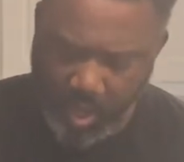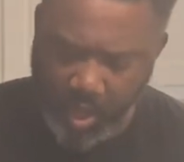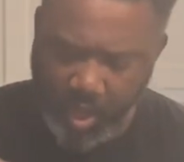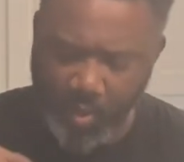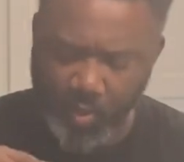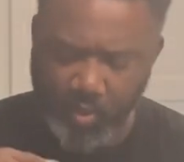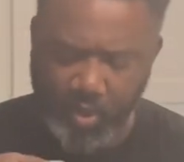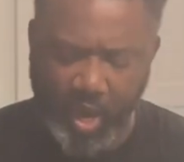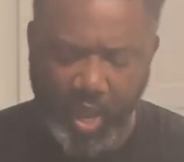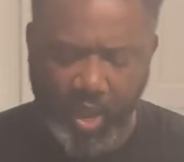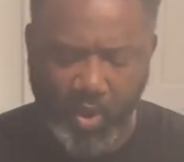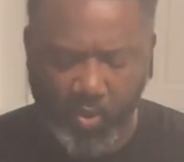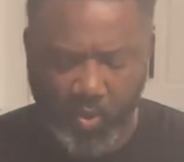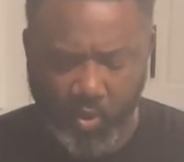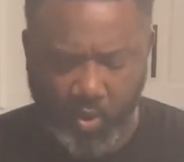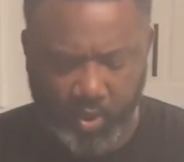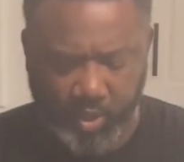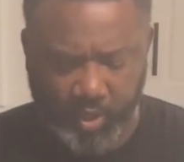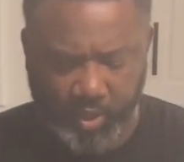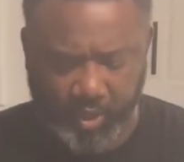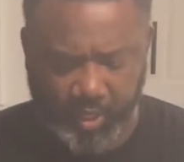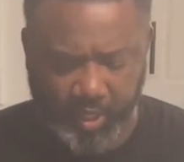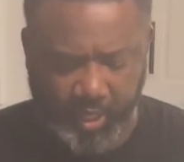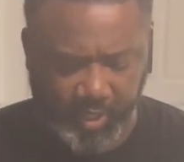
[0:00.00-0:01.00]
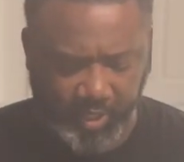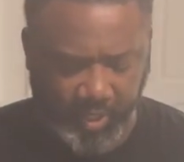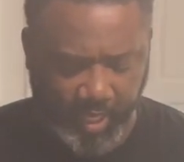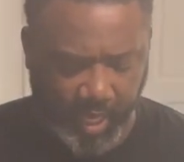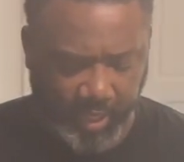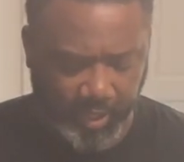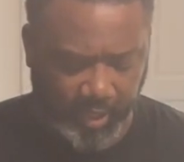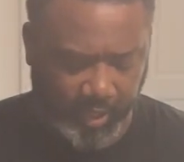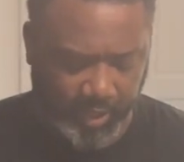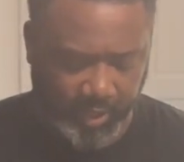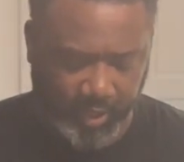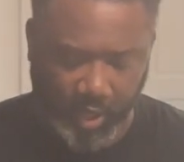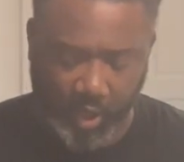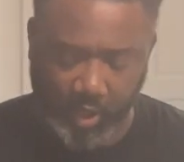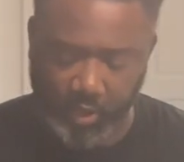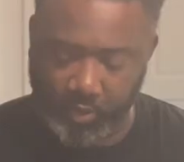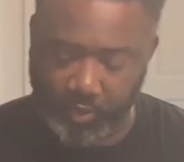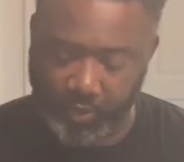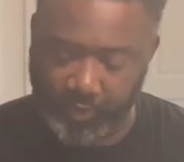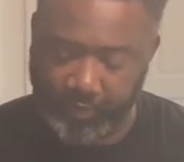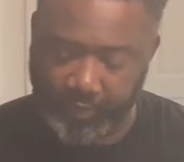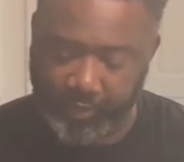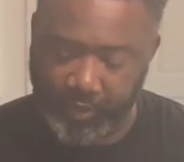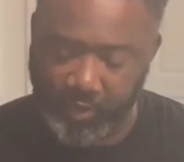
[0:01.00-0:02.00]
When I ordered these, I just saw
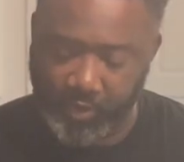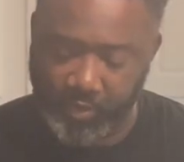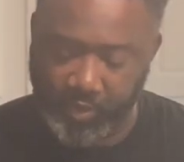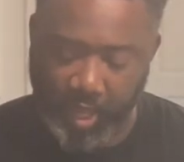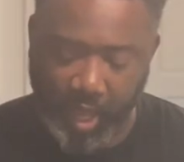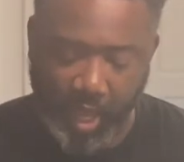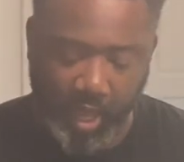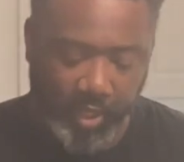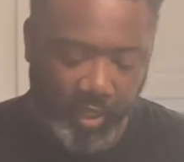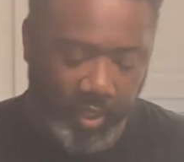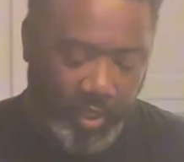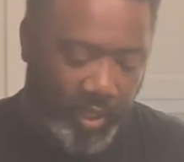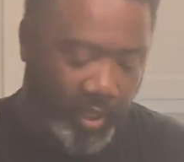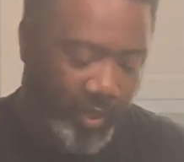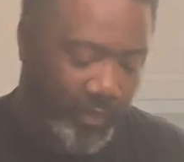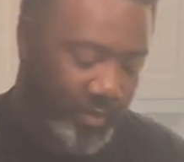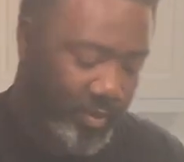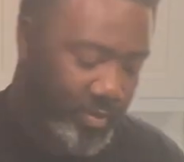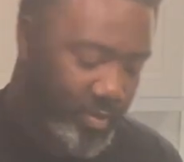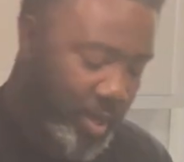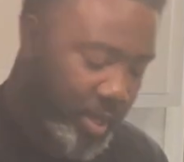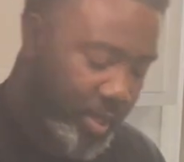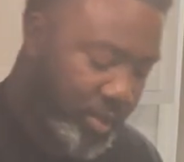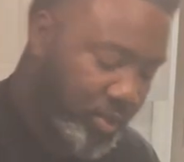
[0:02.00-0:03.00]
the reviews. I didn't even make